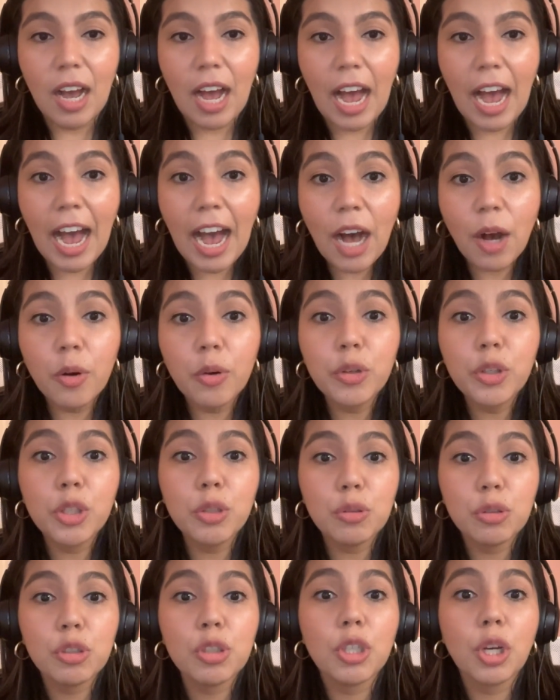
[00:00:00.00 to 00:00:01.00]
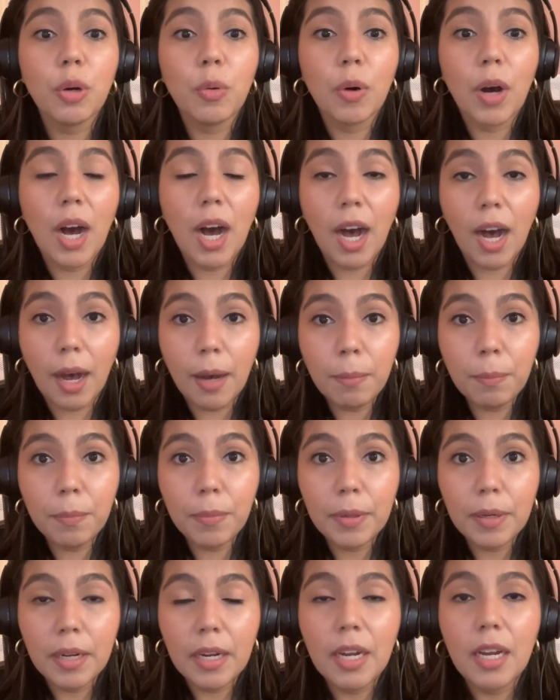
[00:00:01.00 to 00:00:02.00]
how you show
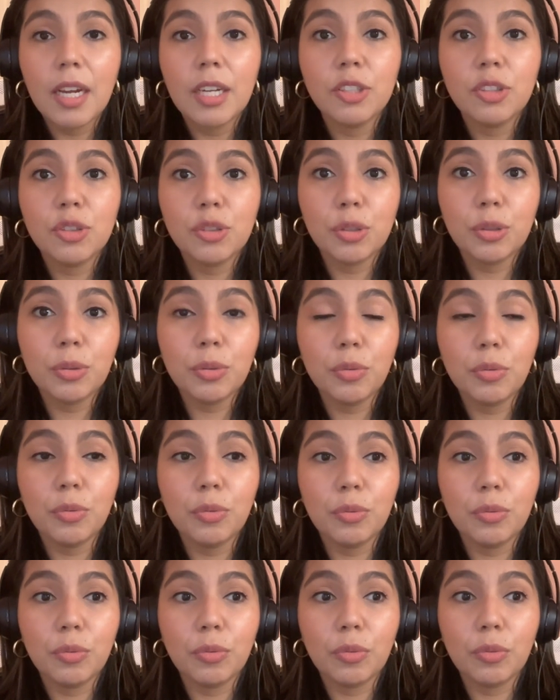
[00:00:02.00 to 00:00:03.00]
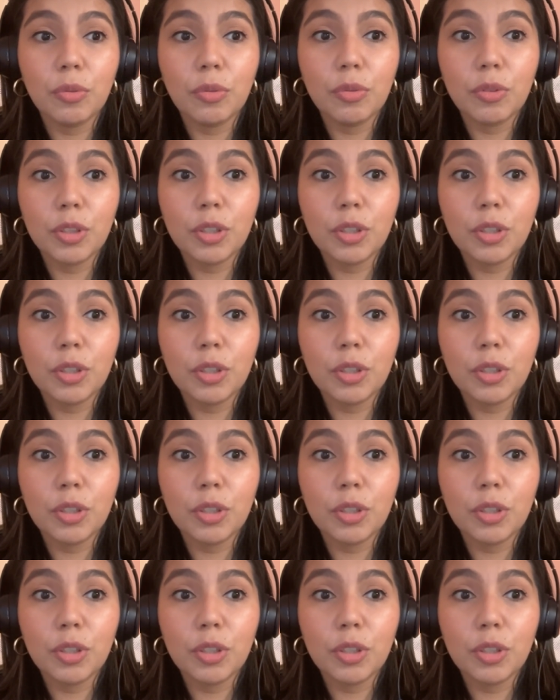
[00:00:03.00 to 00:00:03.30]
up to